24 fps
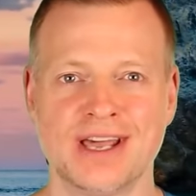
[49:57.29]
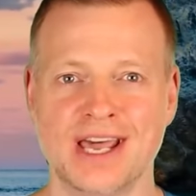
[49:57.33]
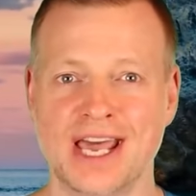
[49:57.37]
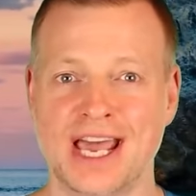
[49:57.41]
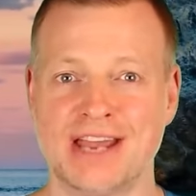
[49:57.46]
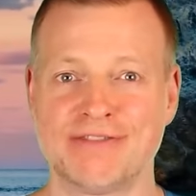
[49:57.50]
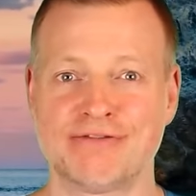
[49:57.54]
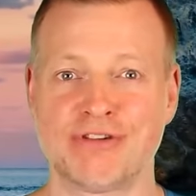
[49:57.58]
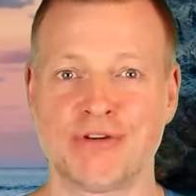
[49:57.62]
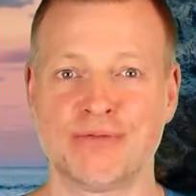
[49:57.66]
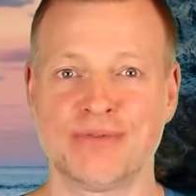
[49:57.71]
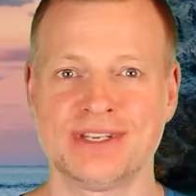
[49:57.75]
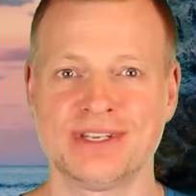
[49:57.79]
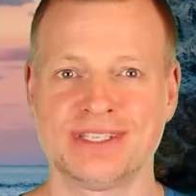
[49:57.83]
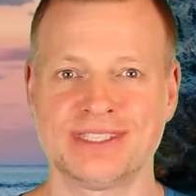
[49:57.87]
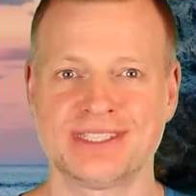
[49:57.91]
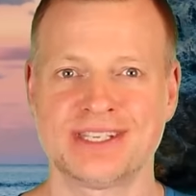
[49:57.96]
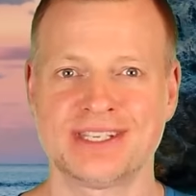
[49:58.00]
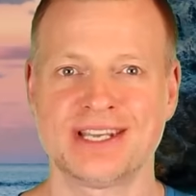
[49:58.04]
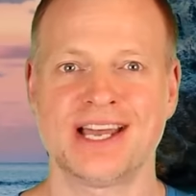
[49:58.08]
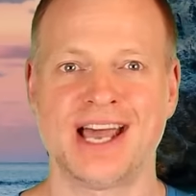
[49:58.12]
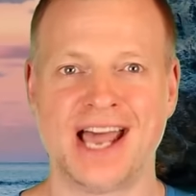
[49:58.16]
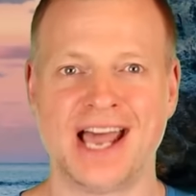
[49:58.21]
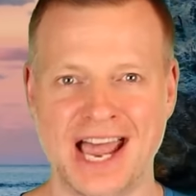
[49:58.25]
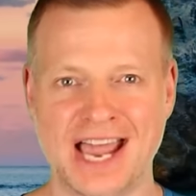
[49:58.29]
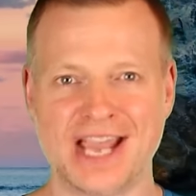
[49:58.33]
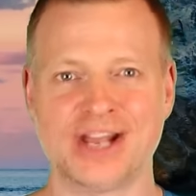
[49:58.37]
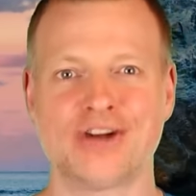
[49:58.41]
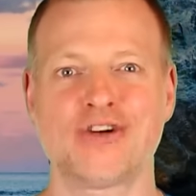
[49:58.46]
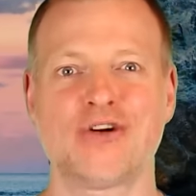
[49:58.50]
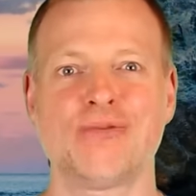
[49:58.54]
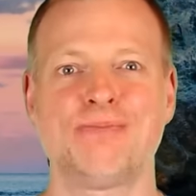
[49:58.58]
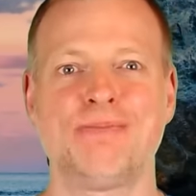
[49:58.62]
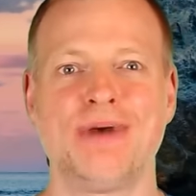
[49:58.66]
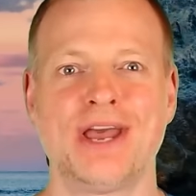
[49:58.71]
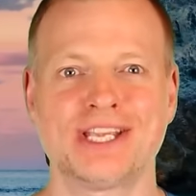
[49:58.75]
and for this I
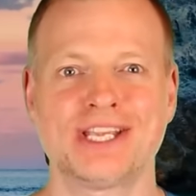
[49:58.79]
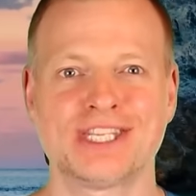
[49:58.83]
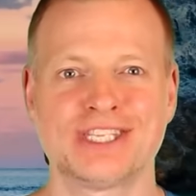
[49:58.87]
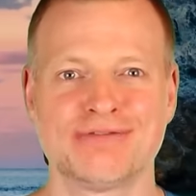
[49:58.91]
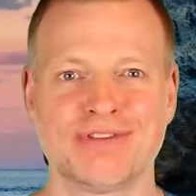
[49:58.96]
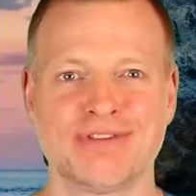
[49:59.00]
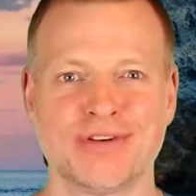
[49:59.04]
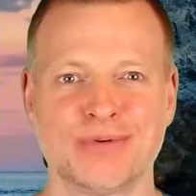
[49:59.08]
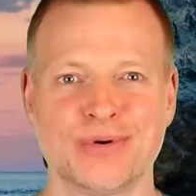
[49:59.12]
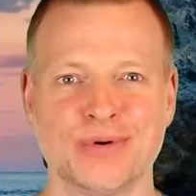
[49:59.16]
go back to the